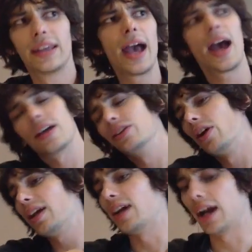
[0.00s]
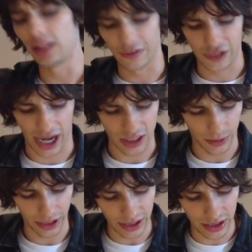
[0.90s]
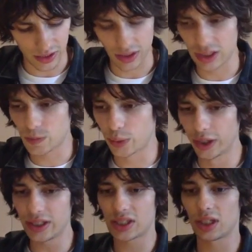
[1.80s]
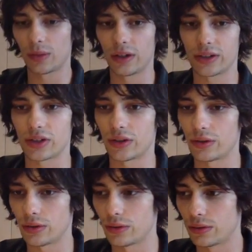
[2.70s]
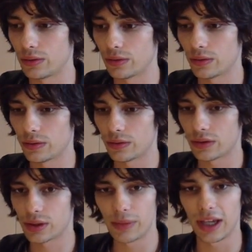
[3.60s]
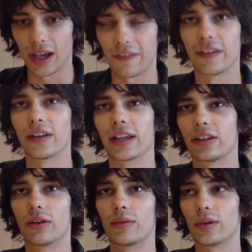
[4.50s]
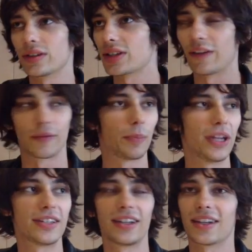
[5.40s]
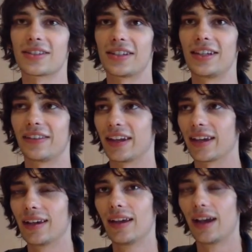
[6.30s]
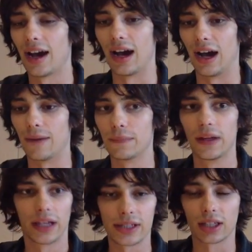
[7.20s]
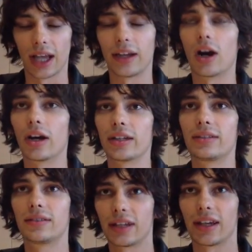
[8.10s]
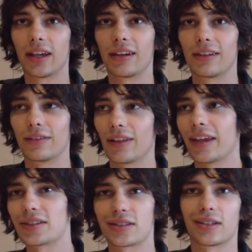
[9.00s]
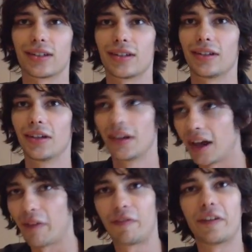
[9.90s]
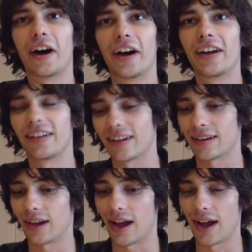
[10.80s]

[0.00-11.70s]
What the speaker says: Yeah, I love Jasper. He's pretty similar to me, I feel like. Aside from the PTSD thing, he's a lighthearted kid and likes to have fun, and